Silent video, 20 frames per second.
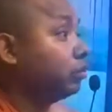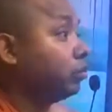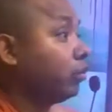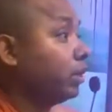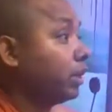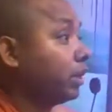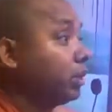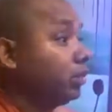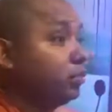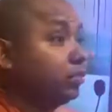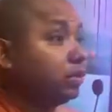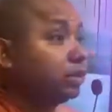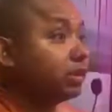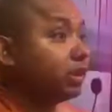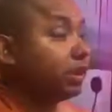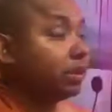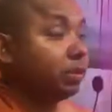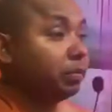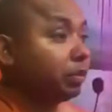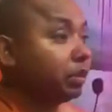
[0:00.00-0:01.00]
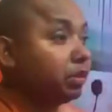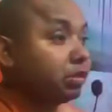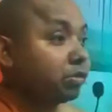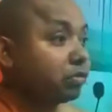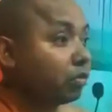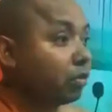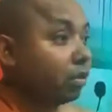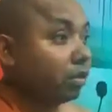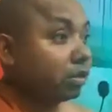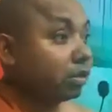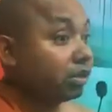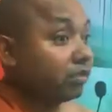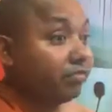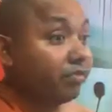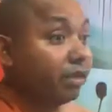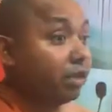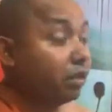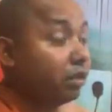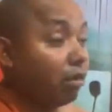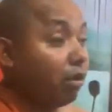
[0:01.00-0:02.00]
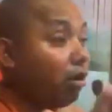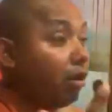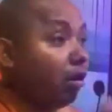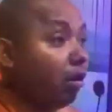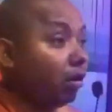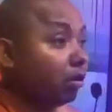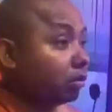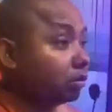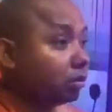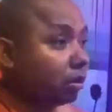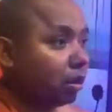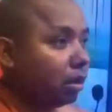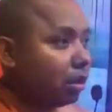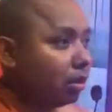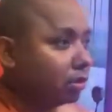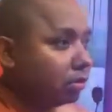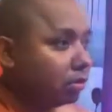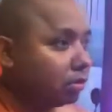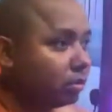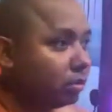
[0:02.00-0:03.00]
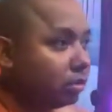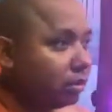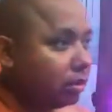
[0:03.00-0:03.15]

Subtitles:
1 hour 30 minutes talk. It's a very long talk.